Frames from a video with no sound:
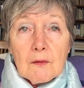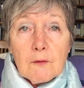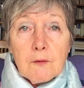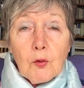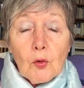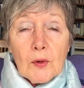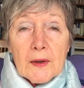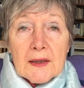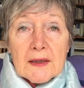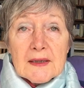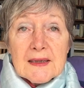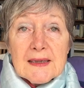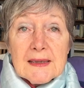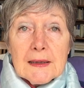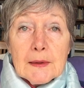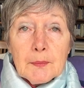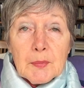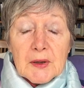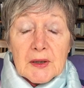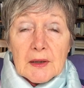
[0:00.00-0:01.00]
falling
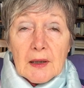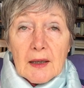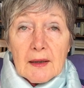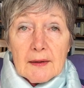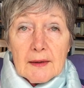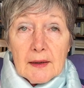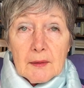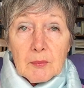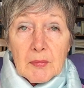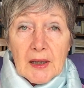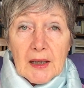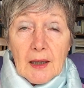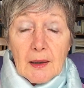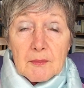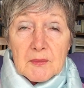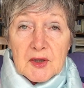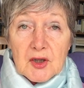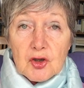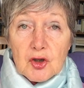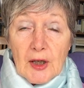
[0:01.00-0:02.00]
asleep at night then
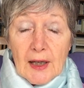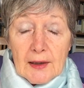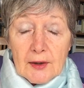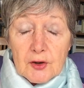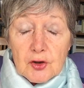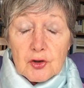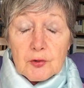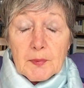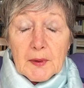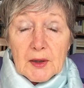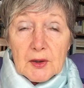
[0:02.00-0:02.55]
becomes a challenge,